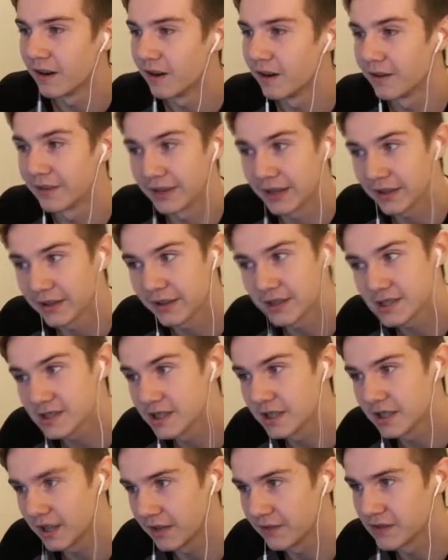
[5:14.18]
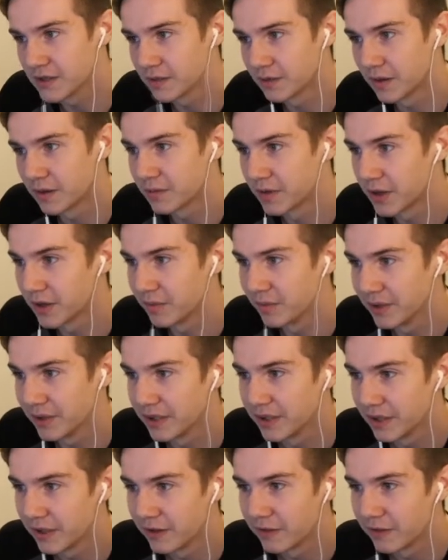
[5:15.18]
Oh, now this is the toughest one probably.